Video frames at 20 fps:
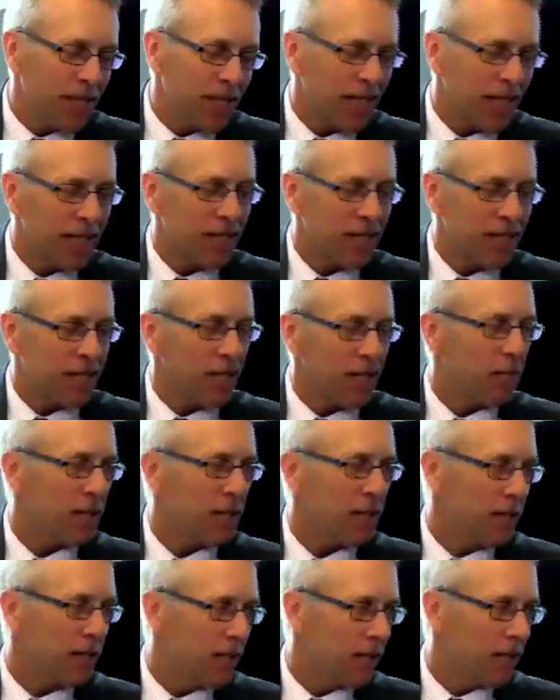It is
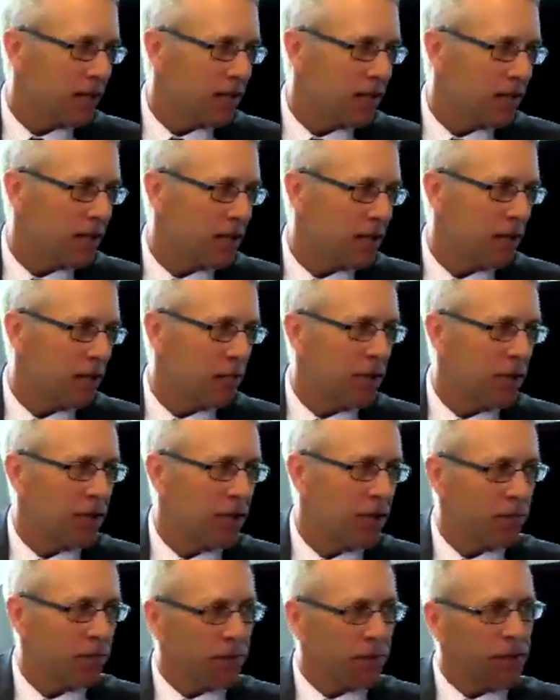something to consider, but
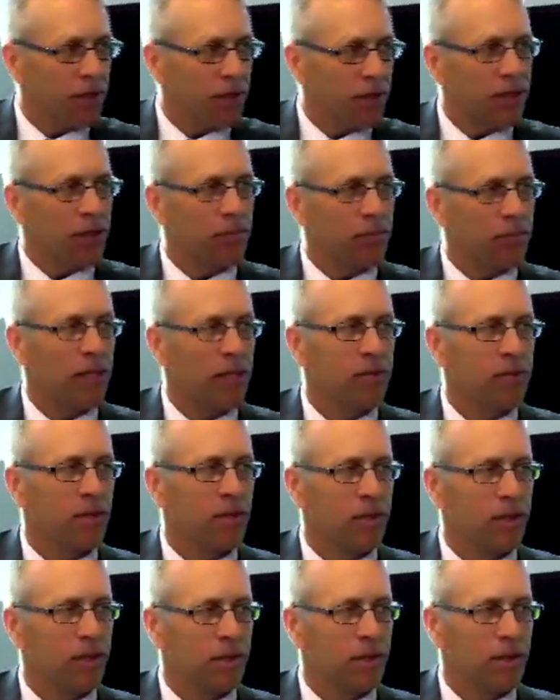it really depends
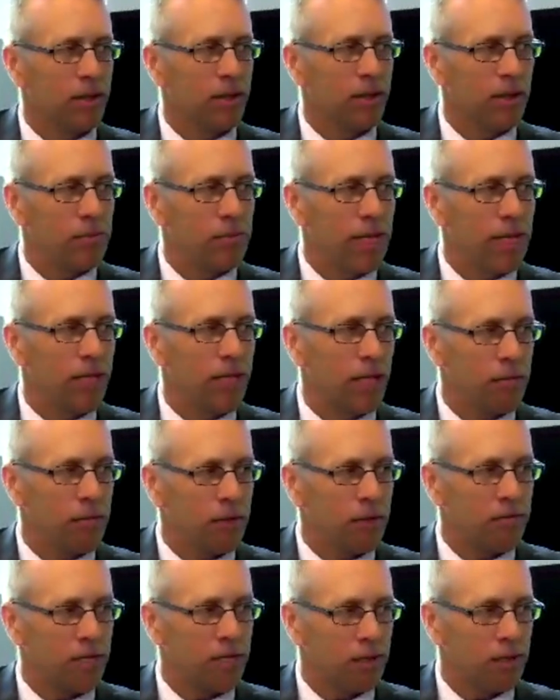on the makeup
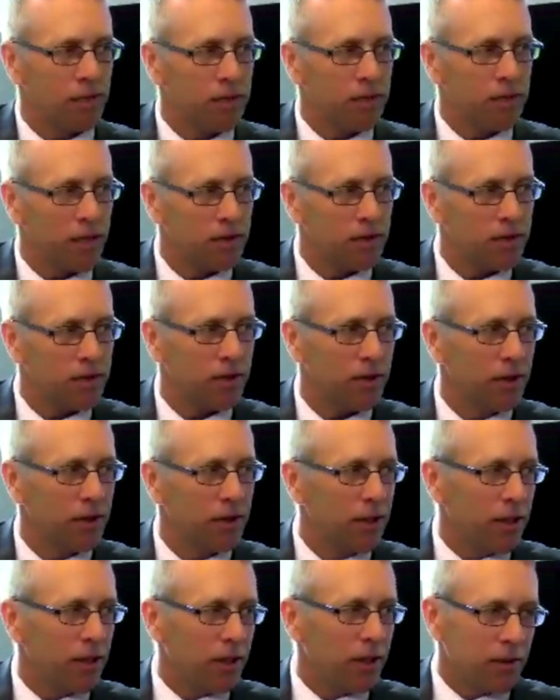of the investor.
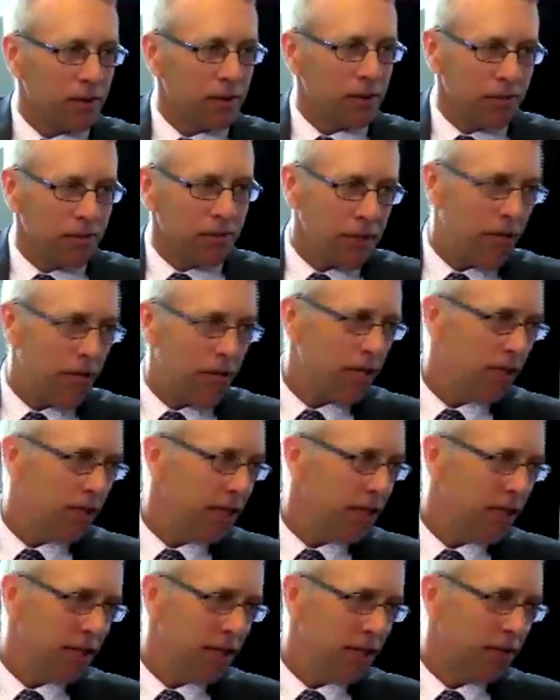
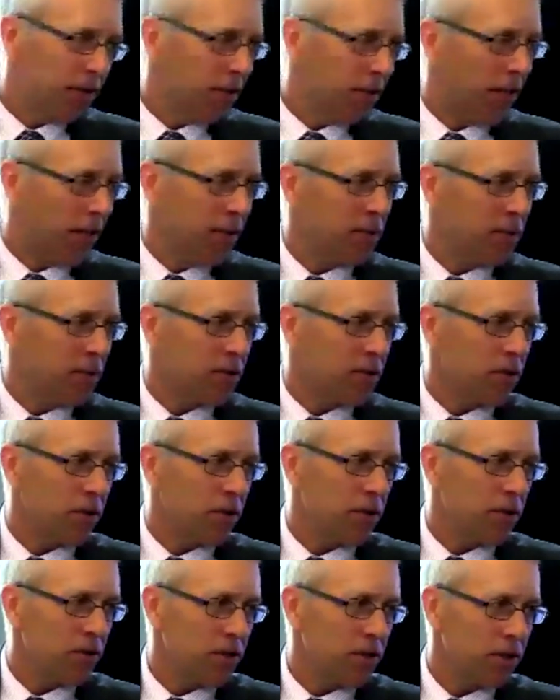Frankly, I'm so
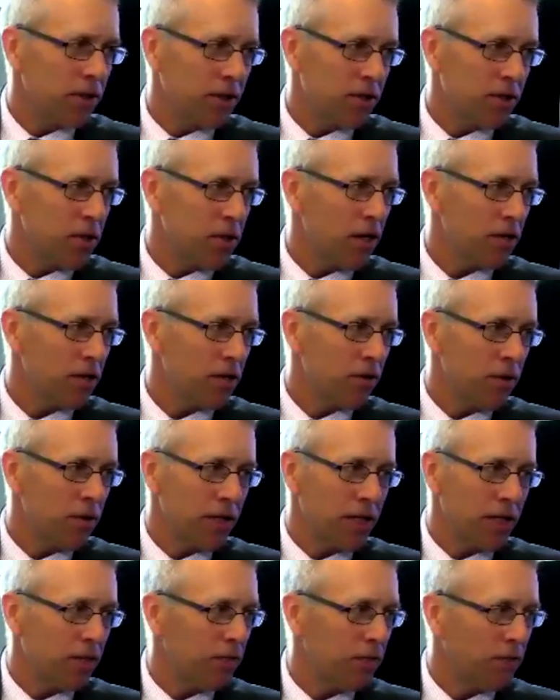used to stocks
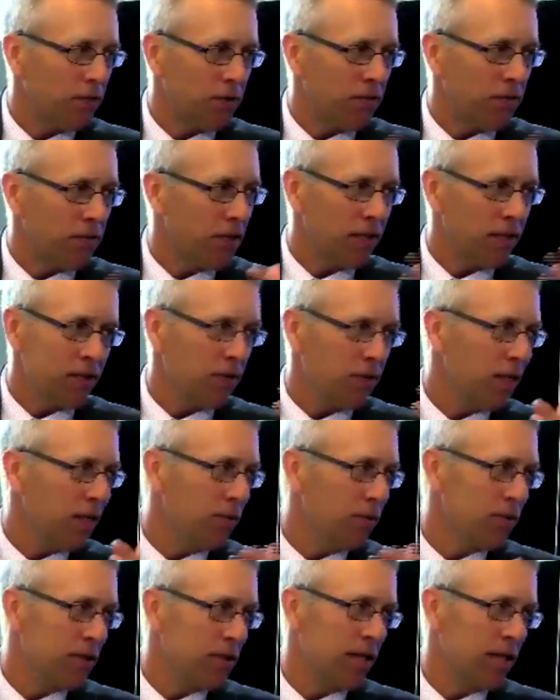going up
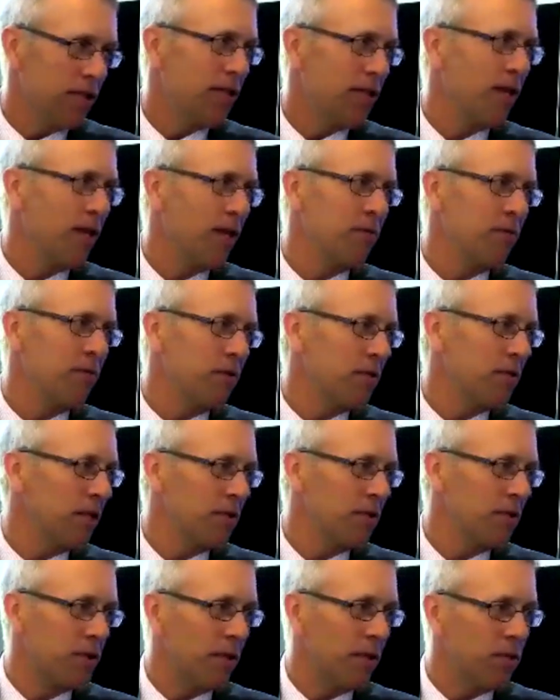15–20%, down
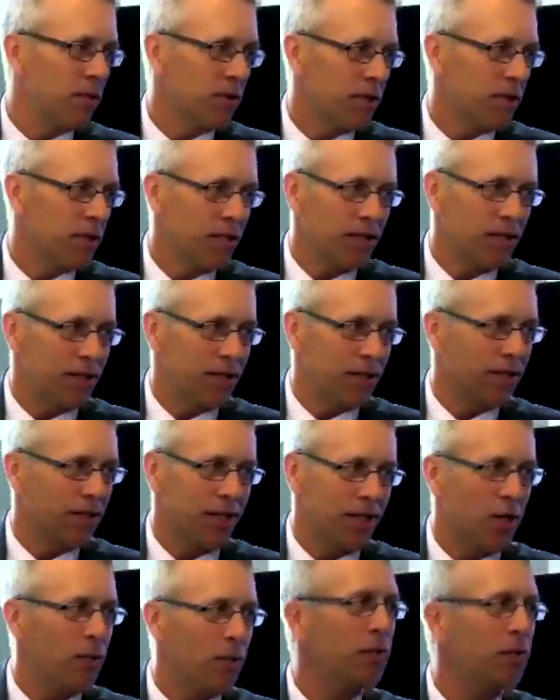15–20%. It's
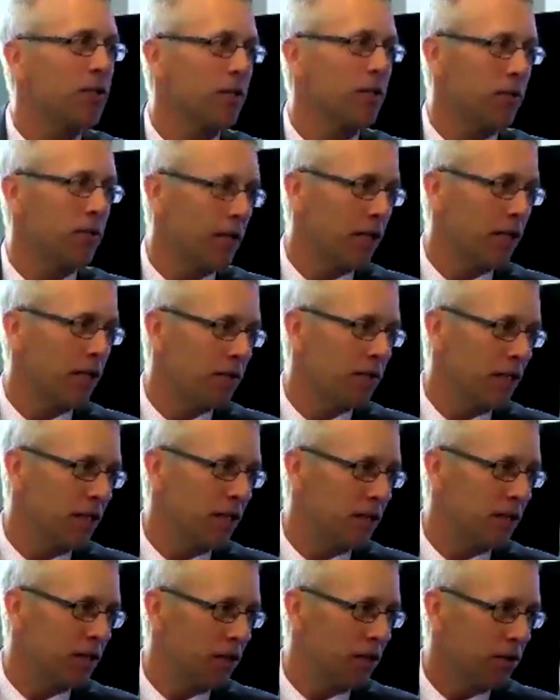like almost irrelevant
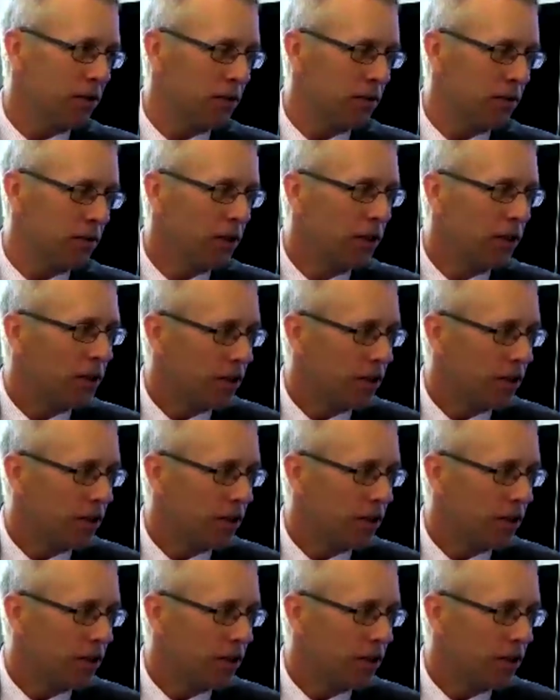to